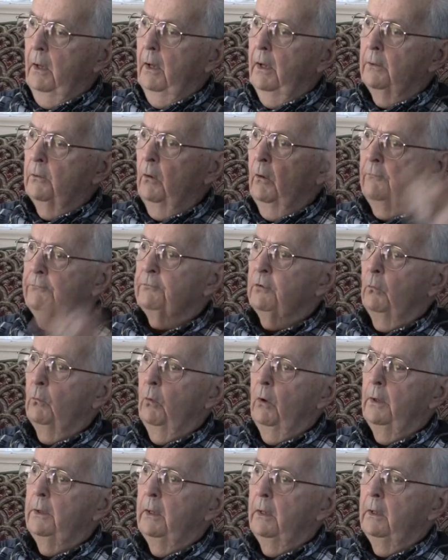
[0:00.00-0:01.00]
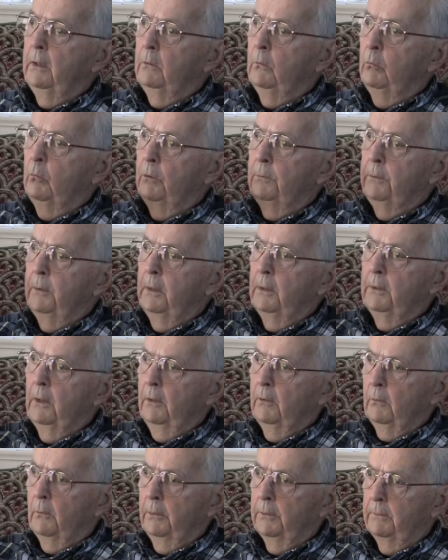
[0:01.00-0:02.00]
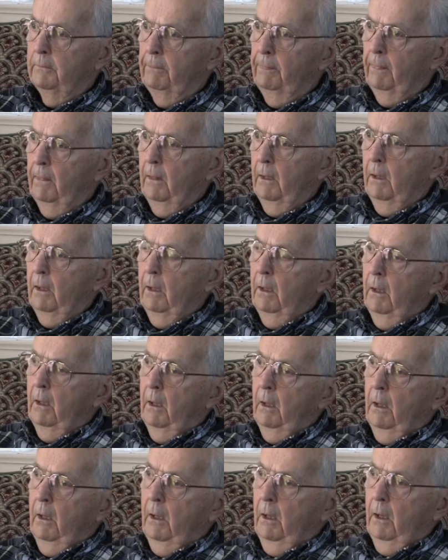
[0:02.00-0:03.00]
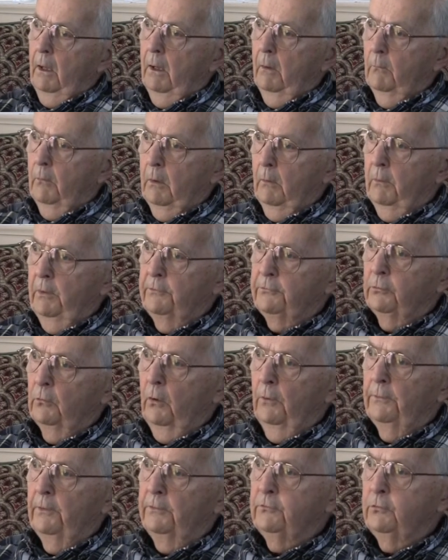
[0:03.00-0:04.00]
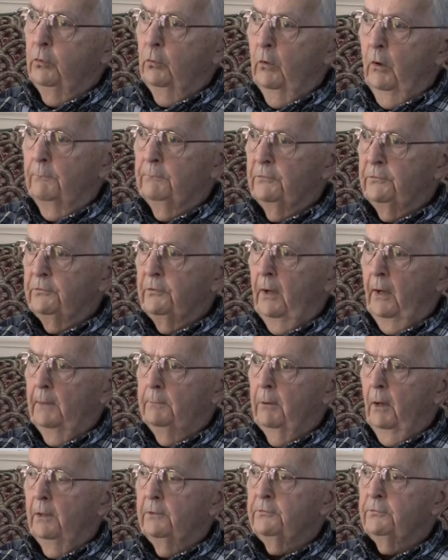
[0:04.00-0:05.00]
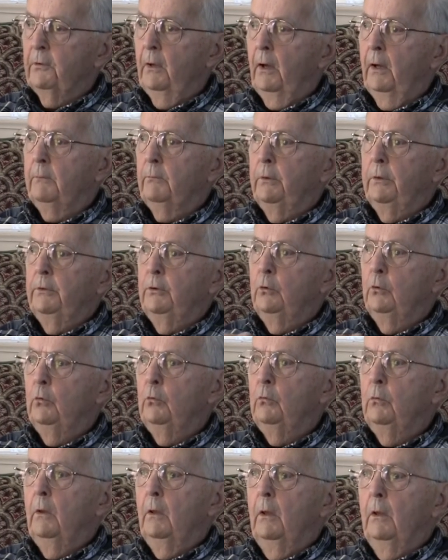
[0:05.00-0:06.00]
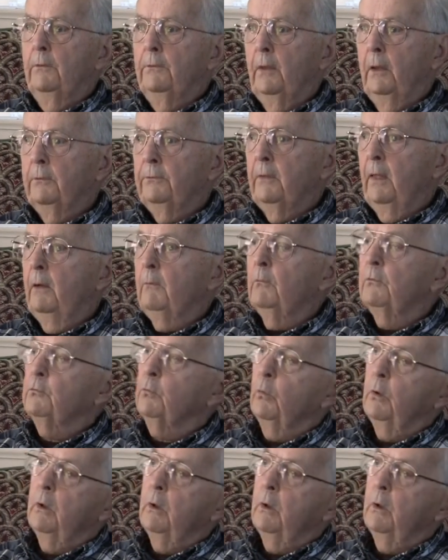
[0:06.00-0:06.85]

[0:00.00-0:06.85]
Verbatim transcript: and off to one end would be another one. And where we saw the two of them side by side, we knew that that was